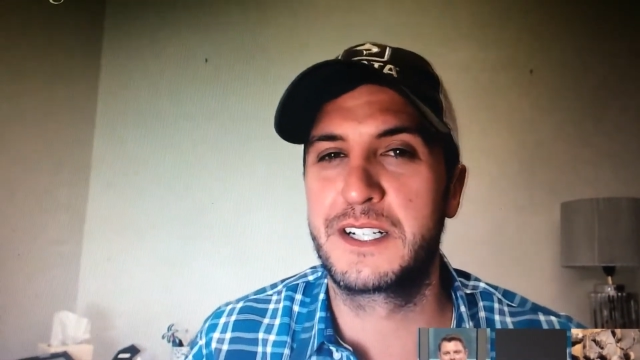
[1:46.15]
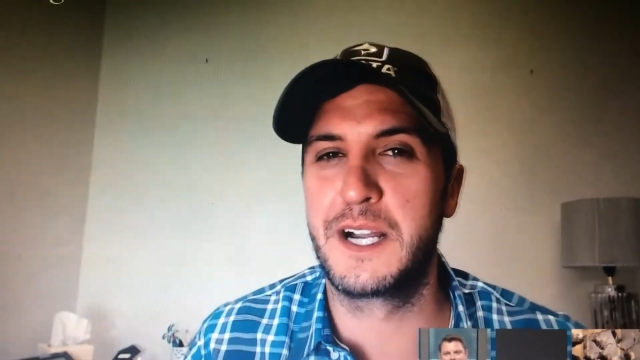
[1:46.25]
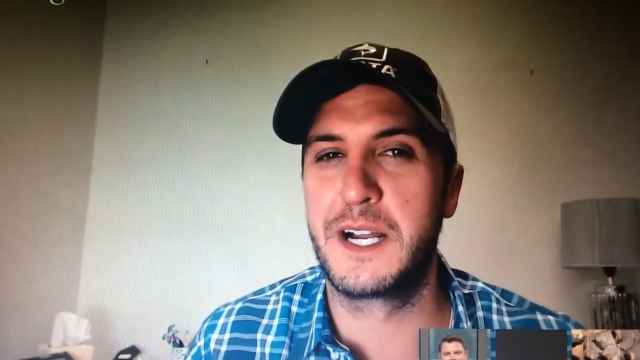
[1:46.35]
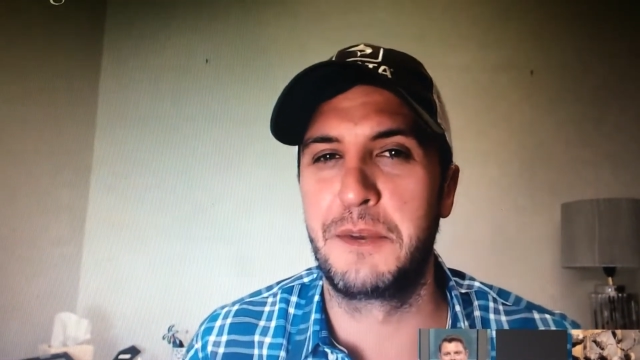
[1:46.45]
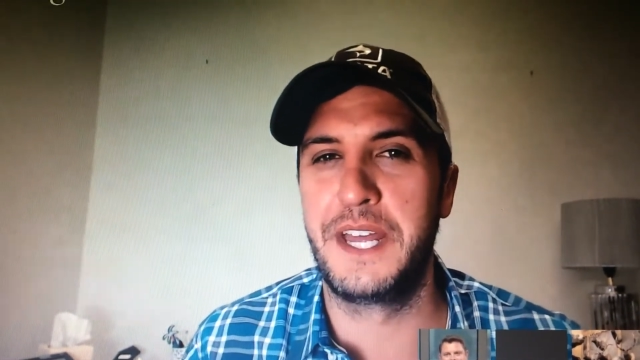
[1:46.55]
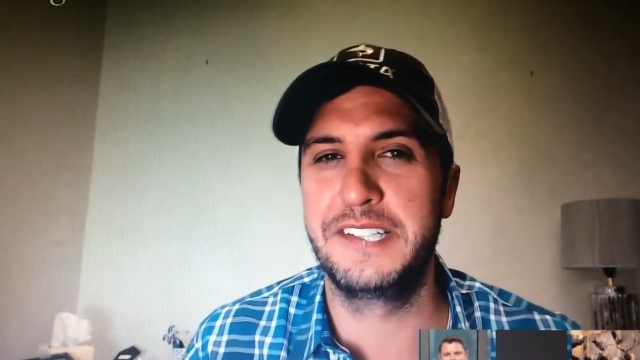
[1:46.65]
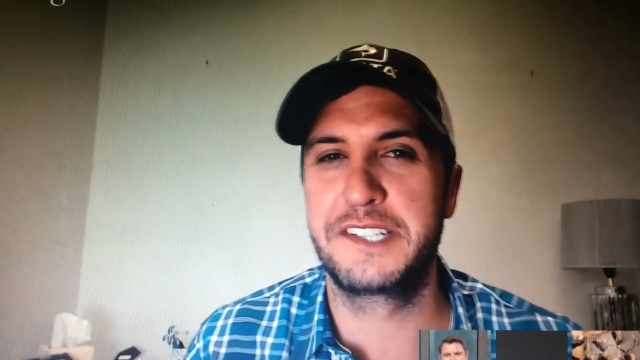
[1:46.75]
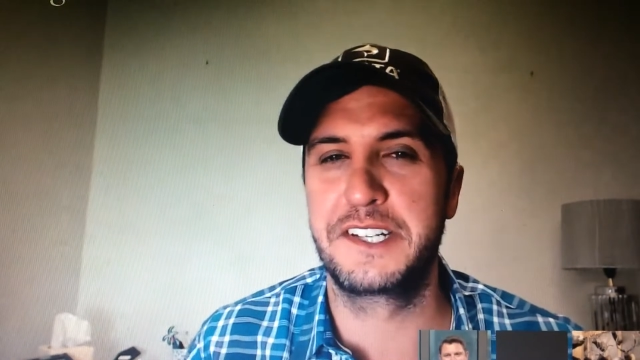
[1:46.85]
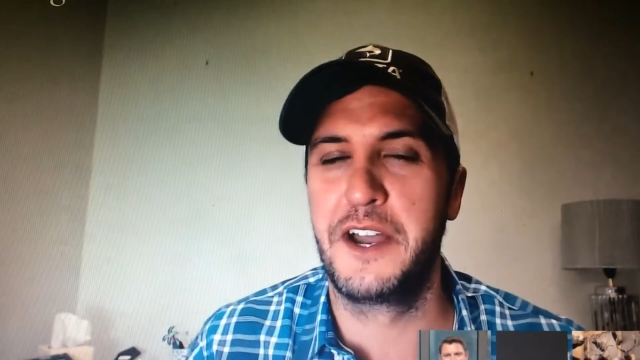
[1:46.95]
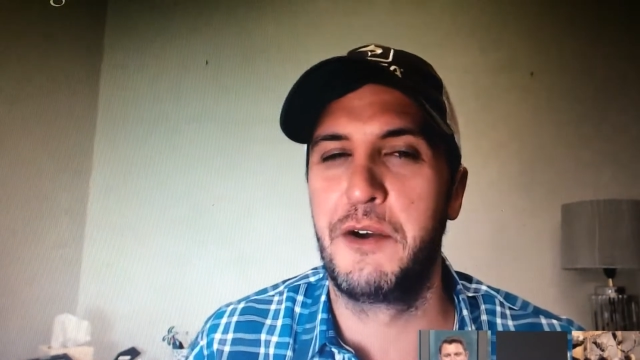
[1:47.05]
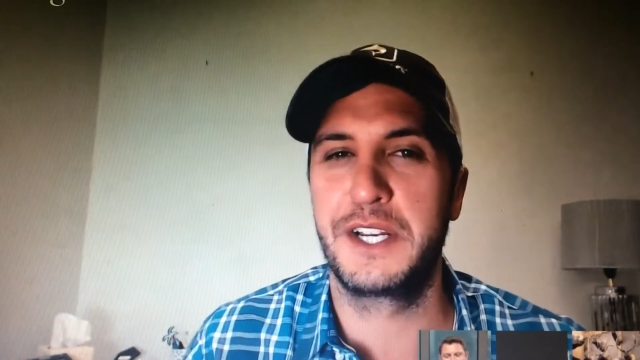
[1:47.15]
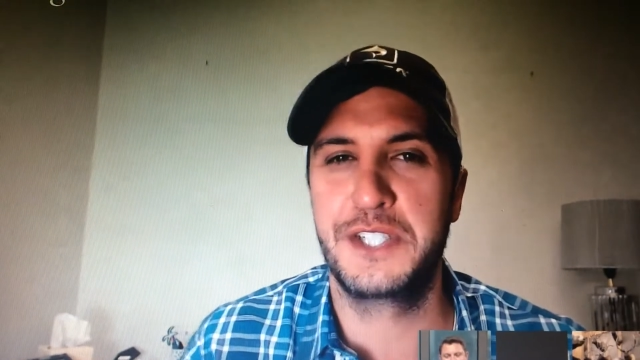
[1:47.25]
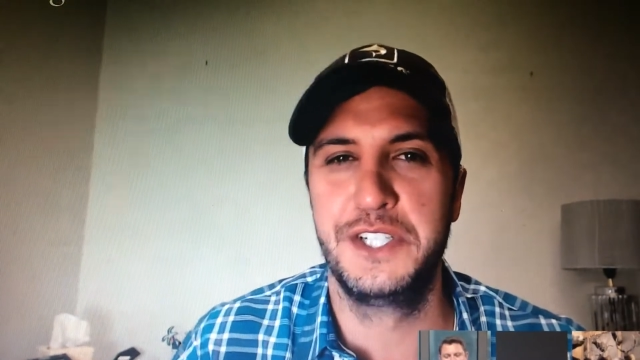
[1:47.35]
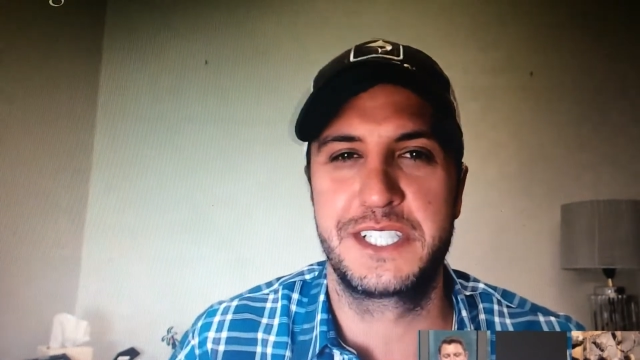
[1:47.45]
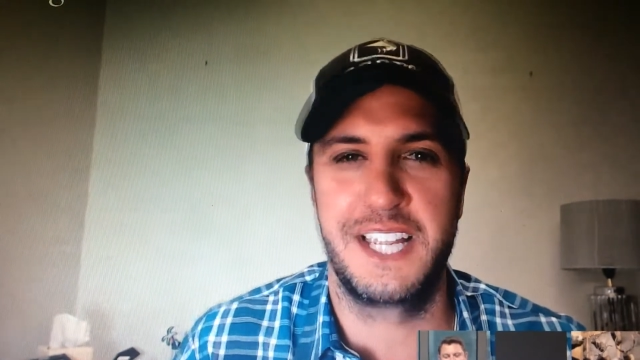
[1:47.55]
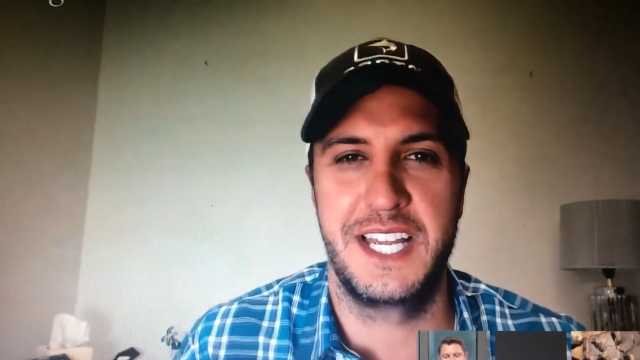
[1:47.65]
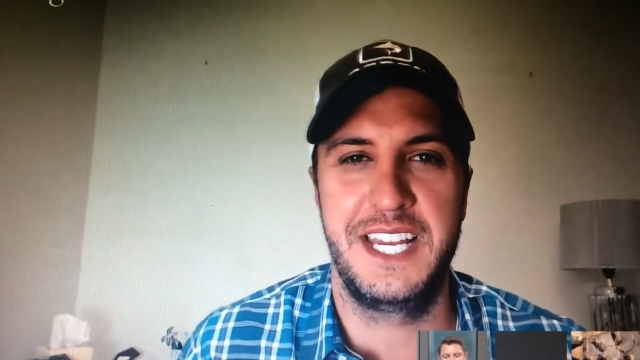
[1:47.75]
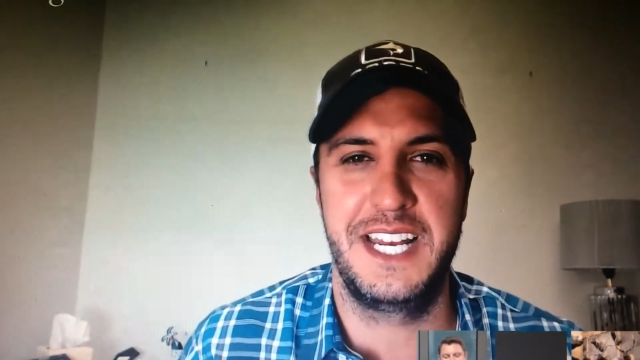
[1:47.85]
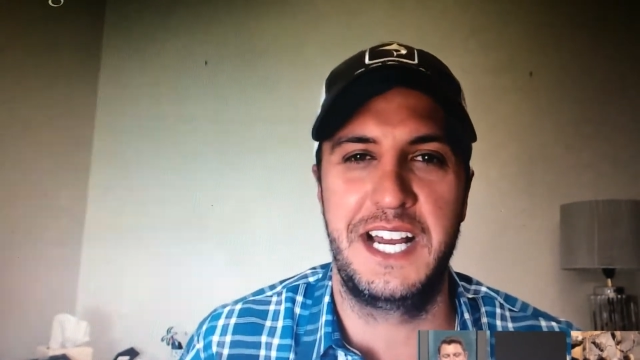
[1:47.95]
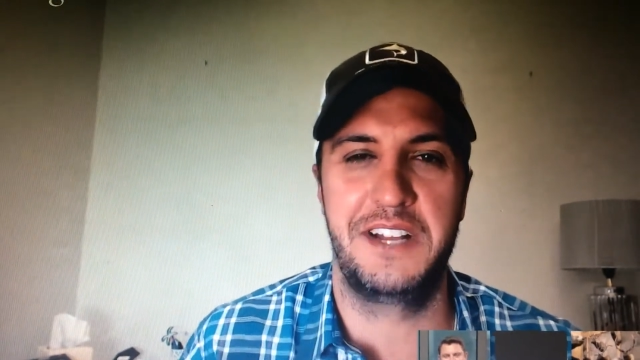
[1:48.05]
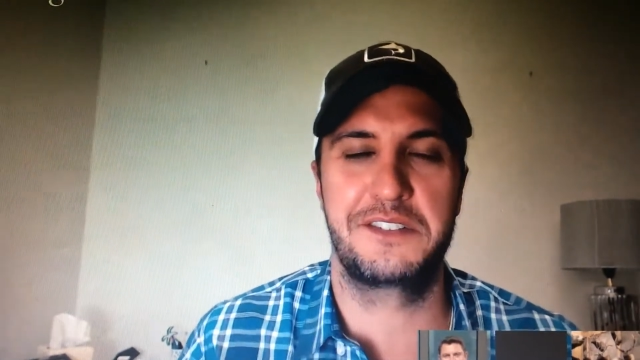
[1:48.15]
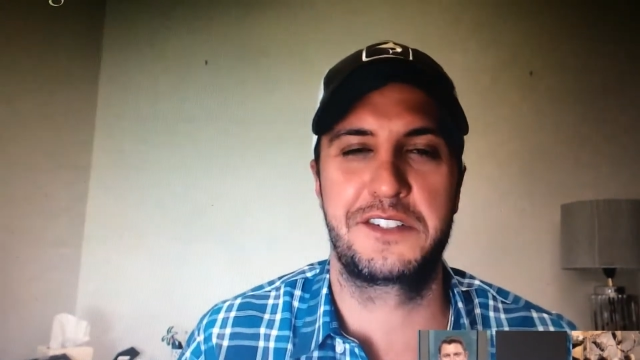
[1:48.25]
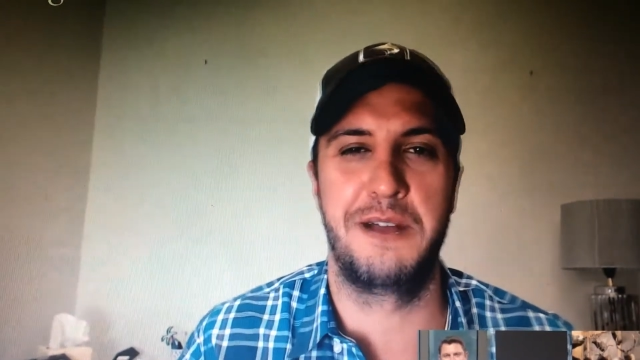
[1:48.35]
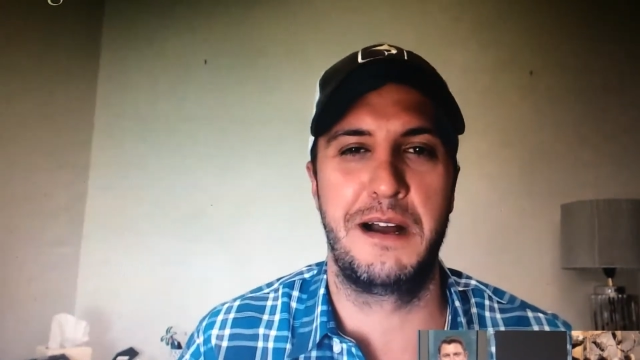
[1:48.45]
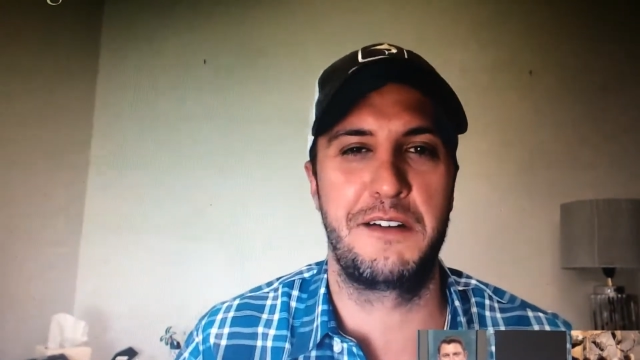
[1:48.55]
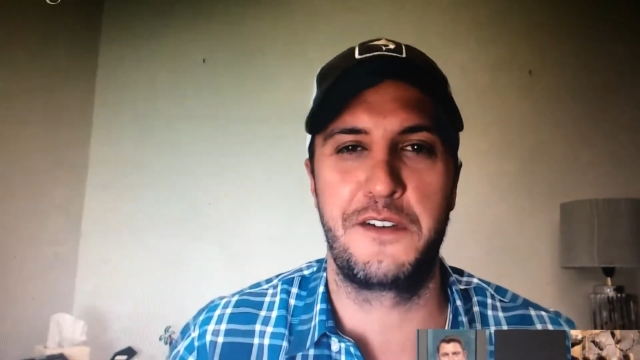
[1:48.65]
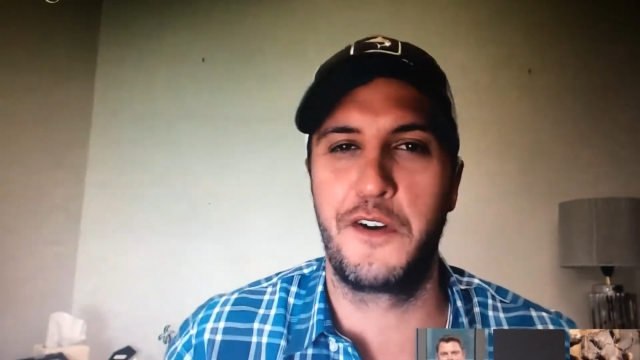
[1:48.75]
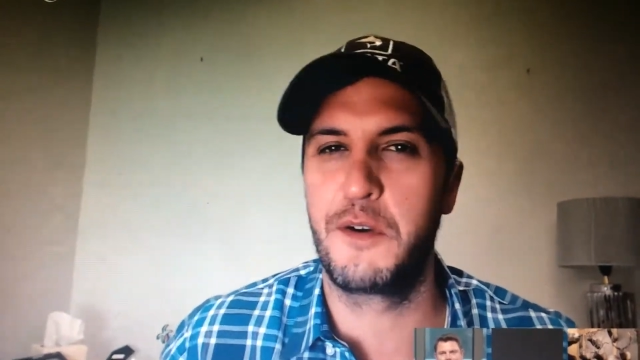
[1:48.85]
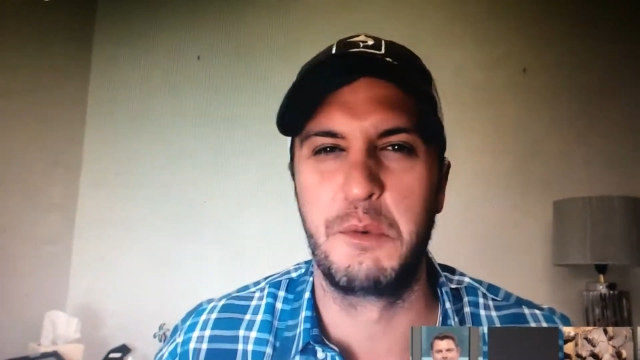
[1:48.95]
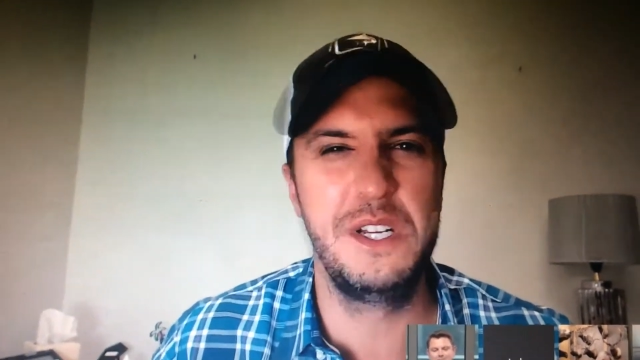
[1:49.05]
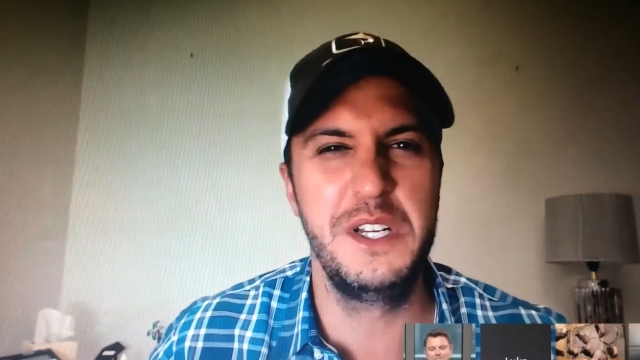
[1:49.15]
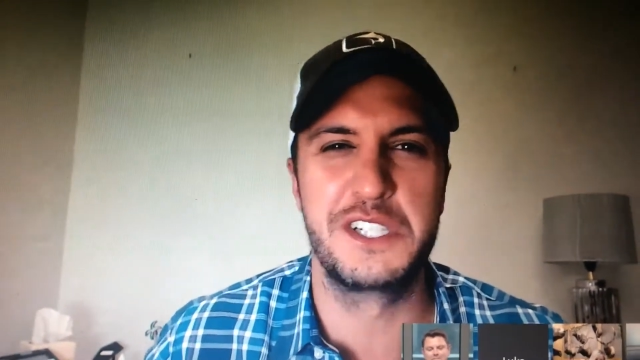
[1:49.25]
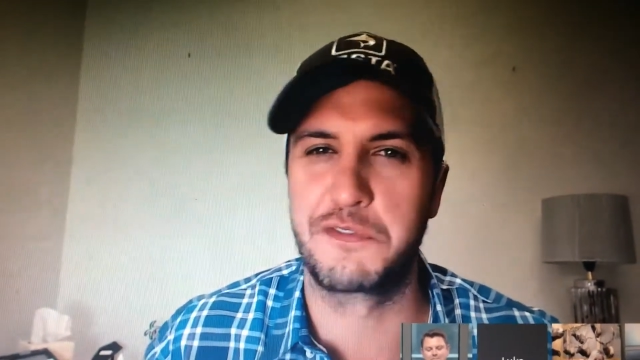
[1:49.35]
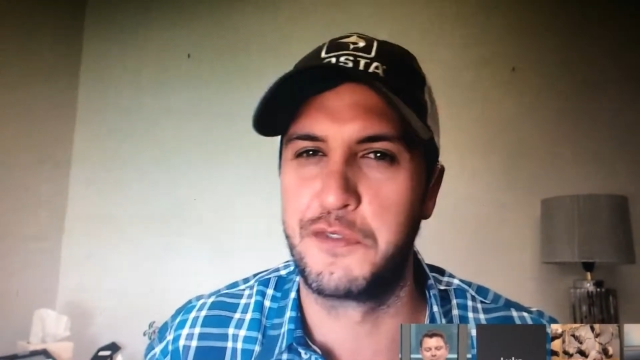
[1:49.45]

a couple days ago i took tate out to my farm and we just